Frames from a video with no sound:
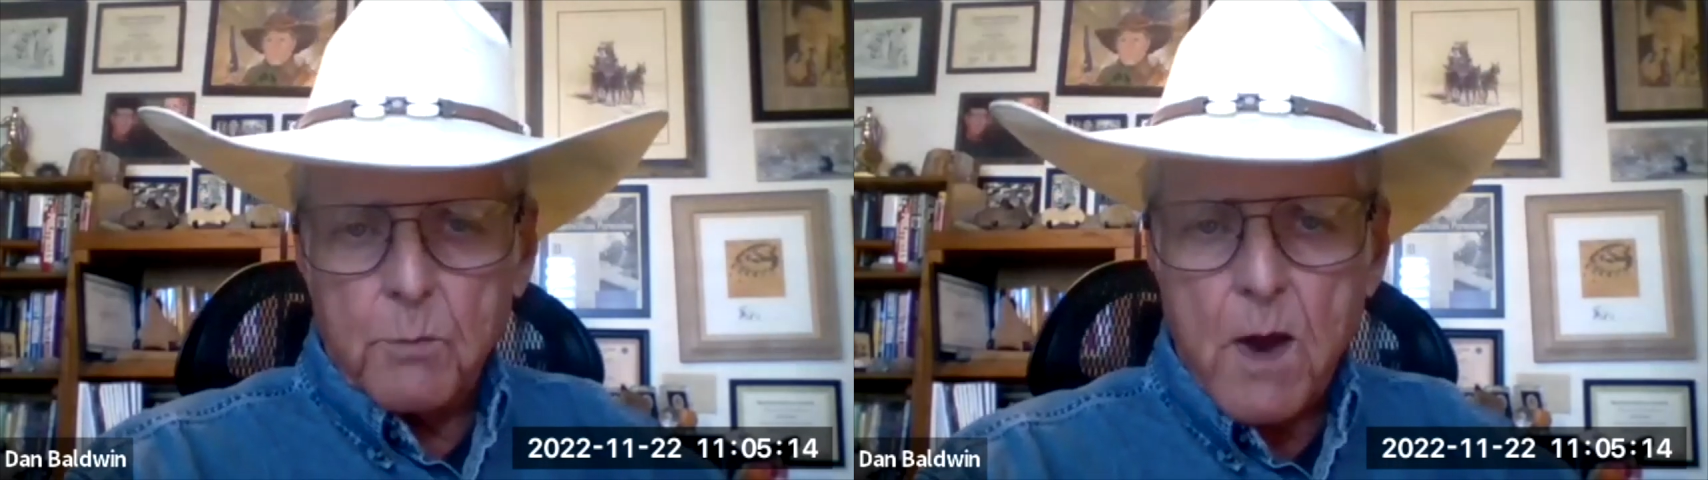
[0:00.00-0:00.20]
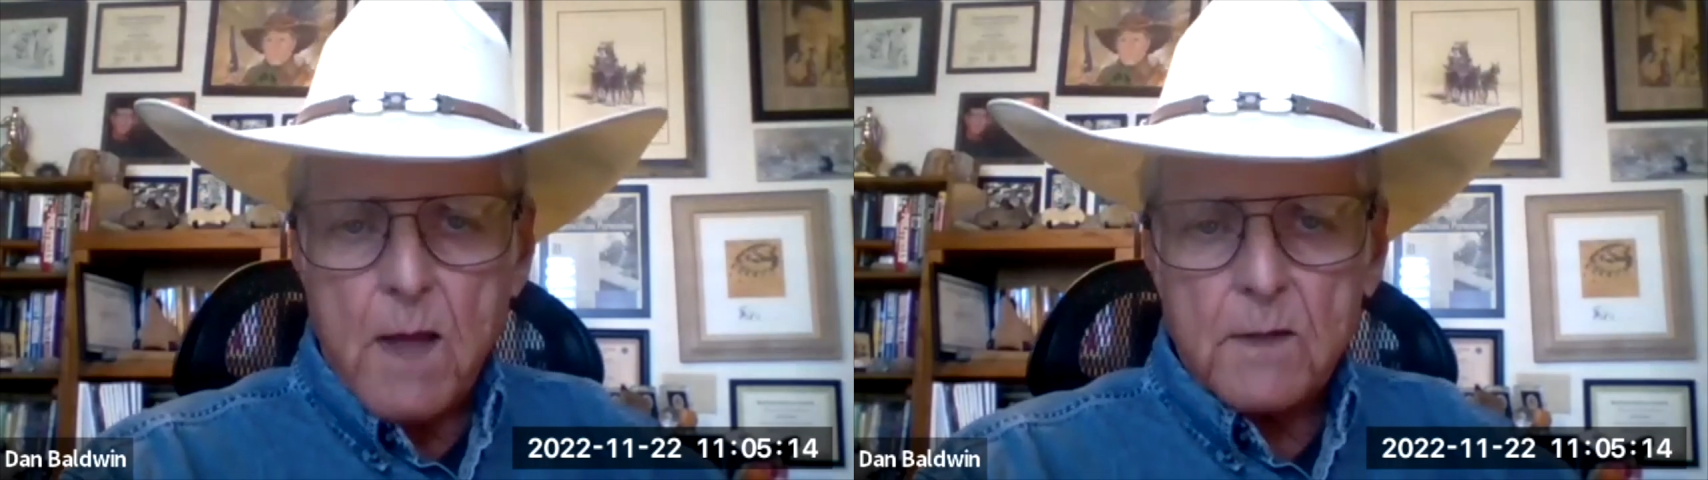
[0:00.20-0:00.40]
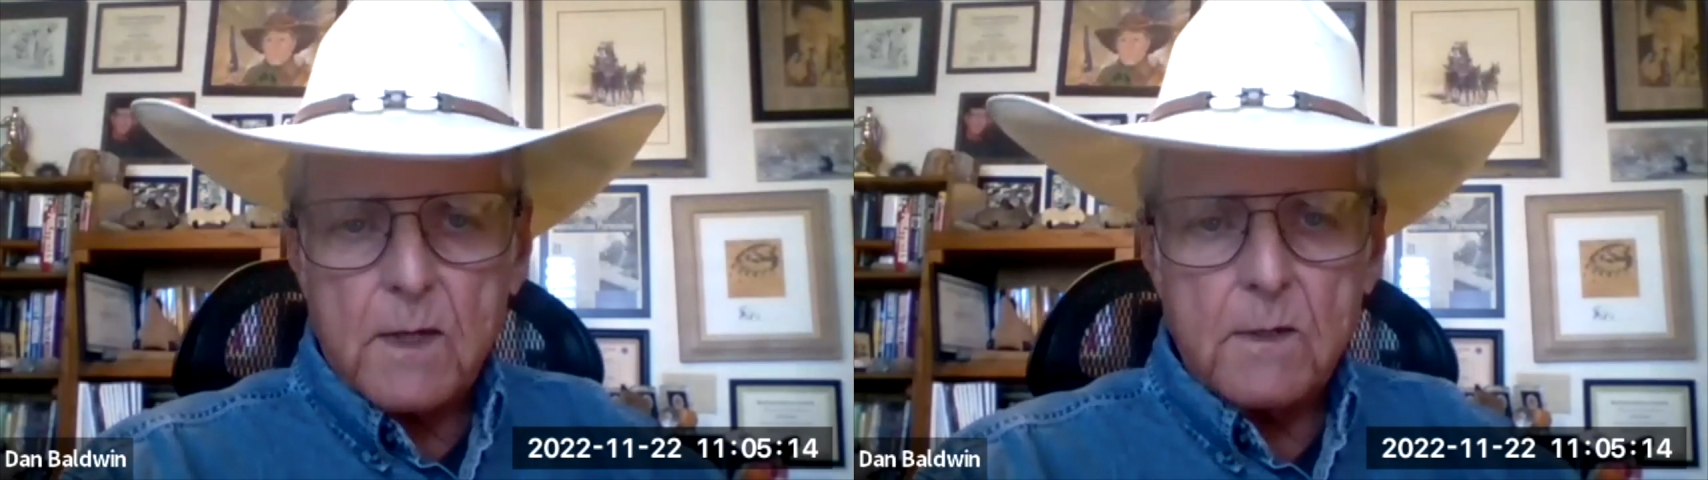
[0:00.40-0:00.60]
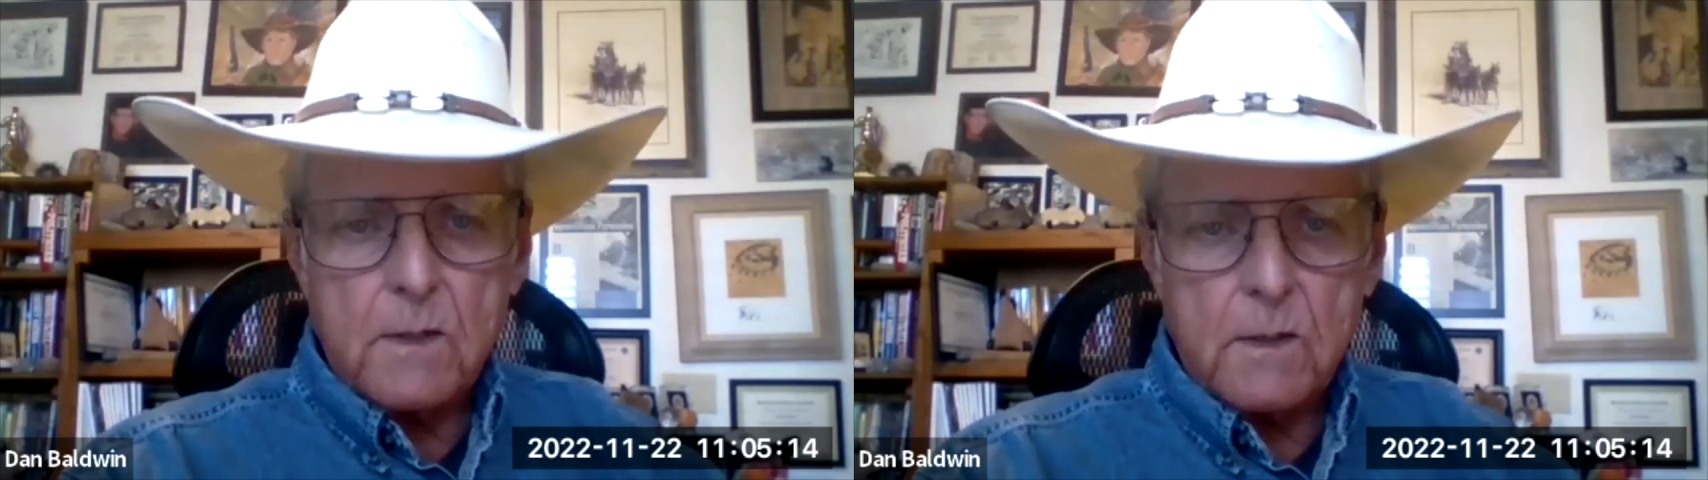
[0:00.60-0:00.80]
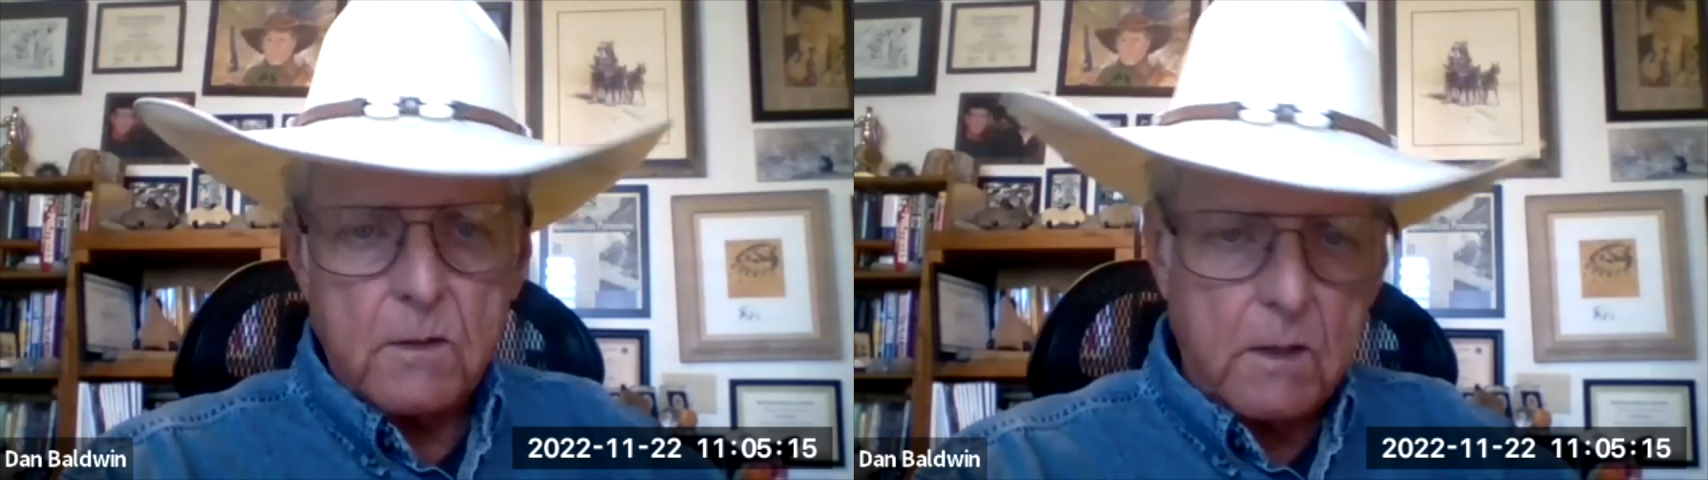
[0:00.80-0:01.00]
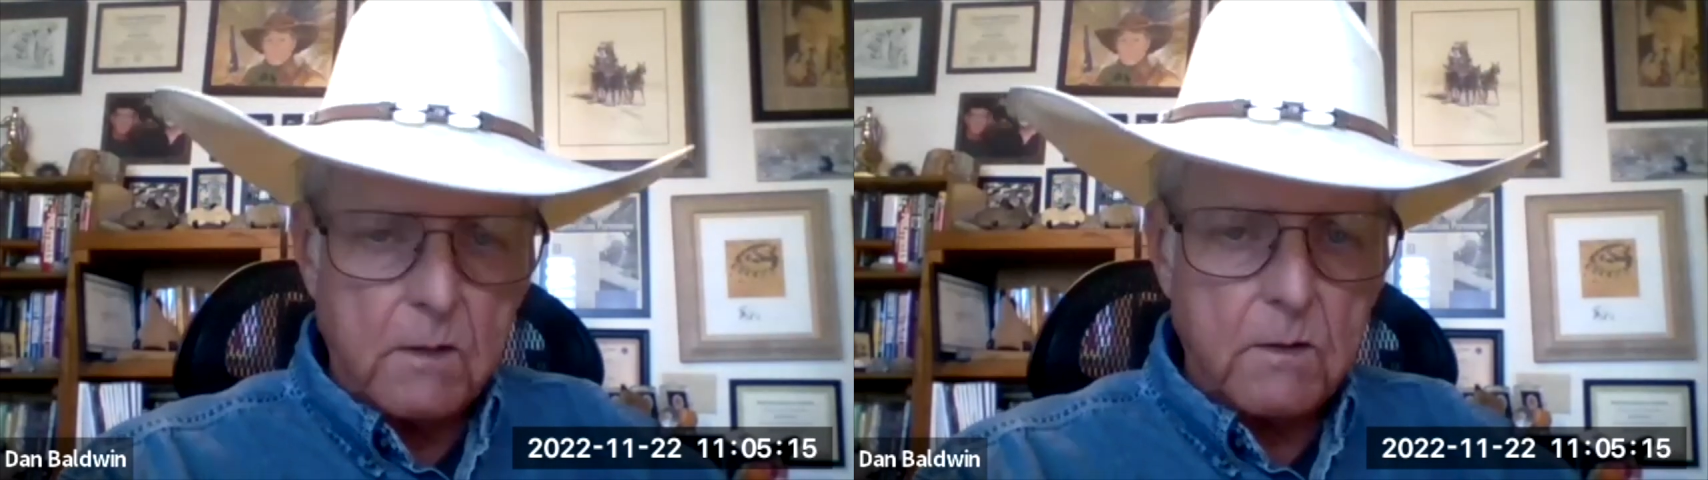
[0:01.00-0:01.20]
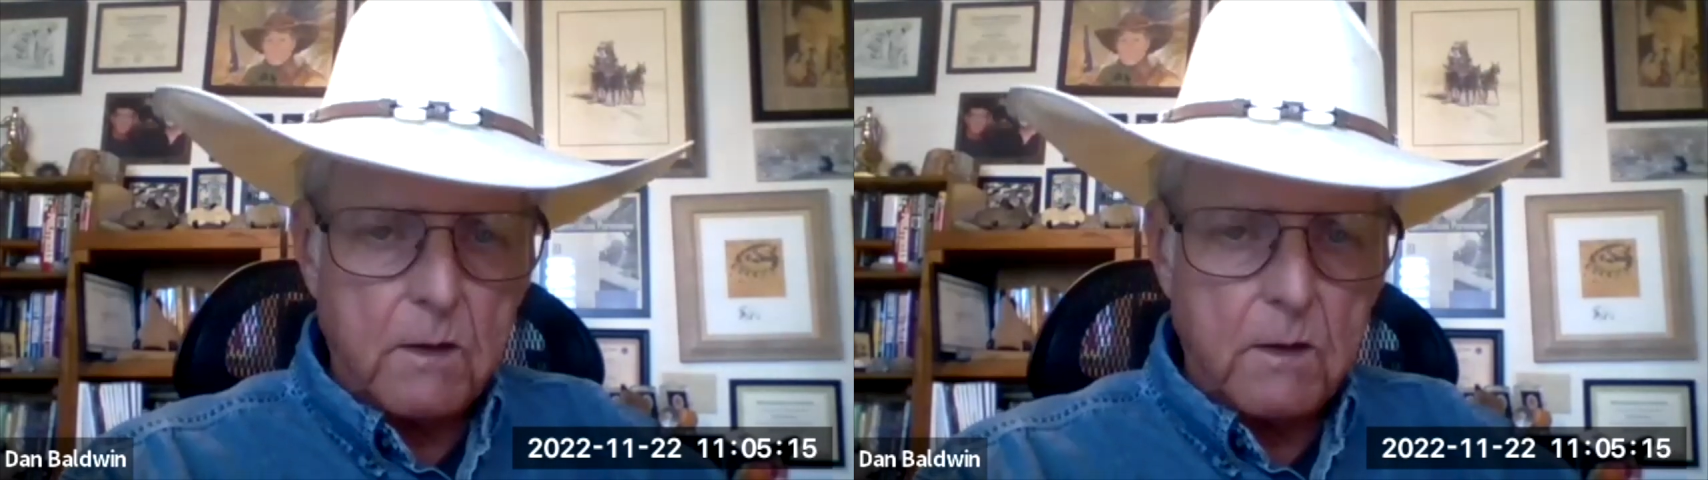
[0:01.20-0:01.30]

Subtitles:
process is